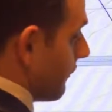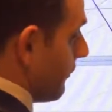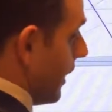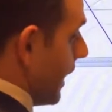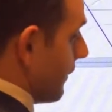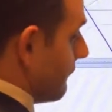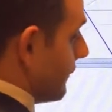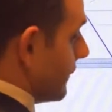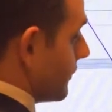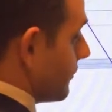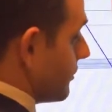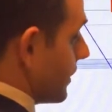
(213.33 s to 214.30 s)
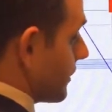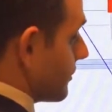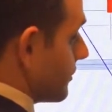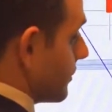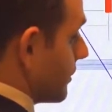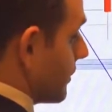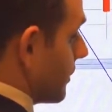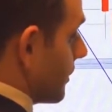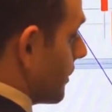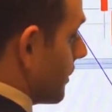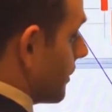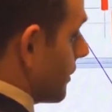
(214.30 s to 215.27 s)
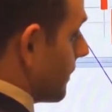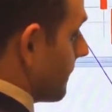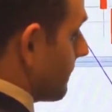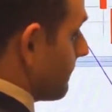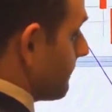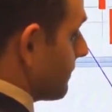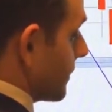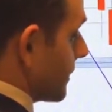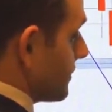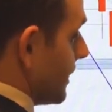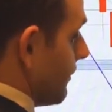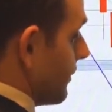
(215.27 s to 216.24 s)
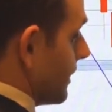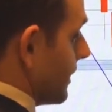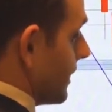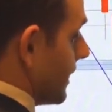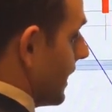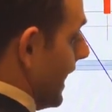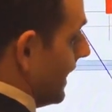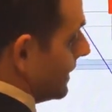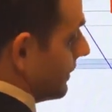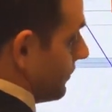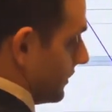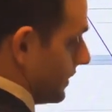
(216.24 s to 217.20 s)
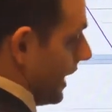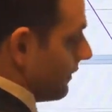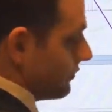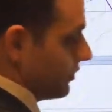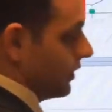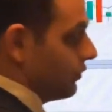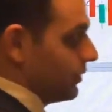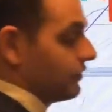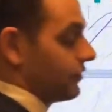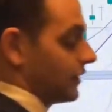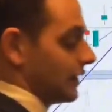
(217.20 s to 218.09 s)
5, 6, 7, 8 different times. We've